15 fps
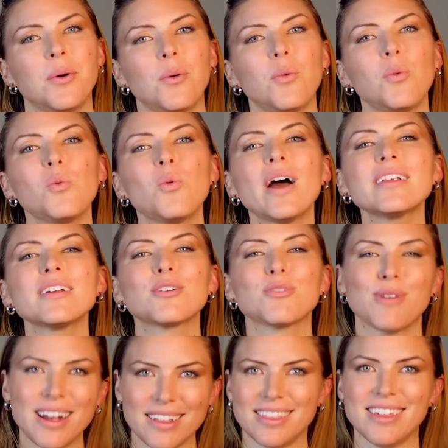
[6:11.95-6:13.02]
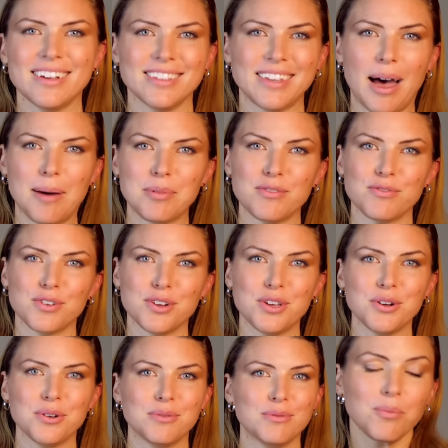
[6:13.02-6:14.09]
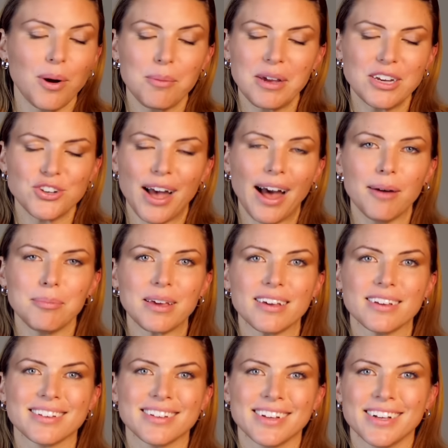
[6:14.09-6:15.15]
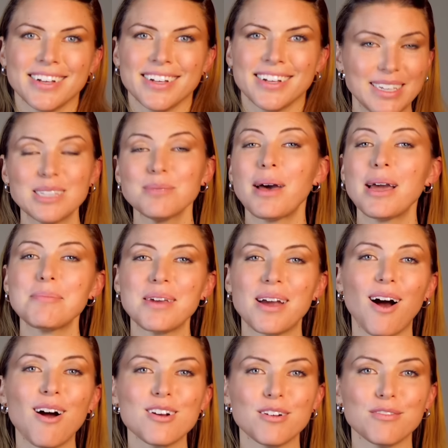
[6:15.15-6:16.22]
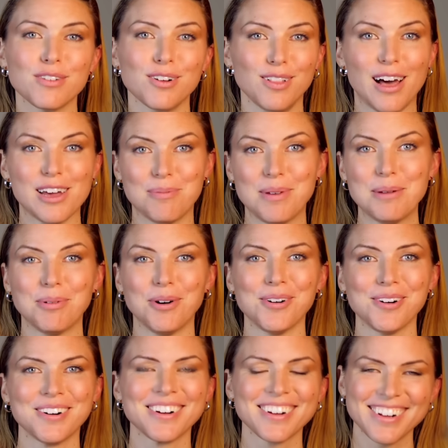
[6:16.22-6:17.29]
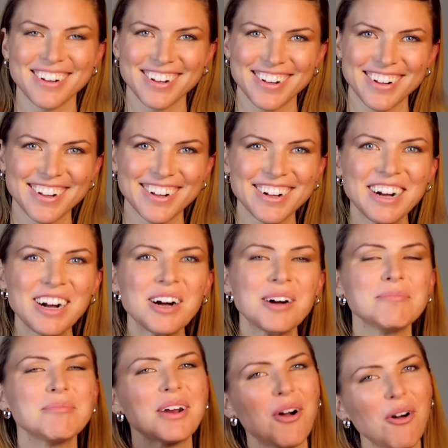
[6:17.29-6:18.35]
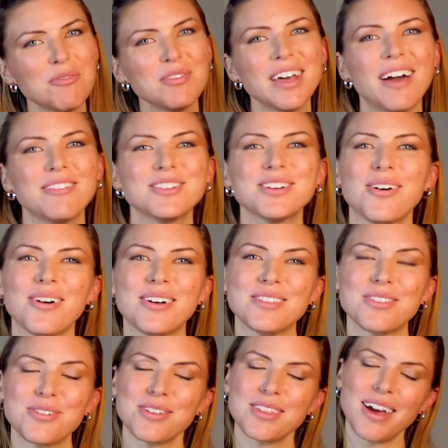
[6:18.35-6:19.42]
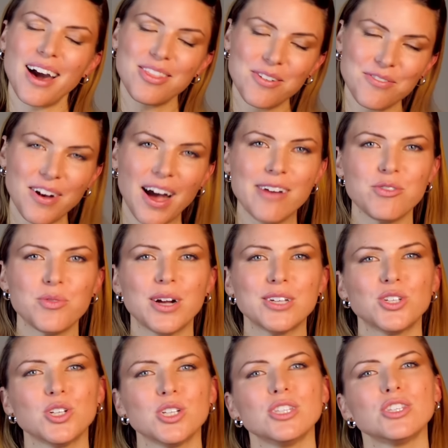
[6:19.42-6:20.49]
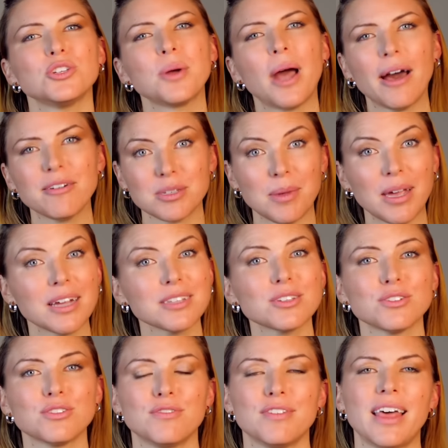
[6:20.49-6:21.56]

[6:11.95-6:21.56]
What great things happened for you? What made you happy? This might be harder for a lot of people. But hopefully after going through the other 5 questions, you have some answers for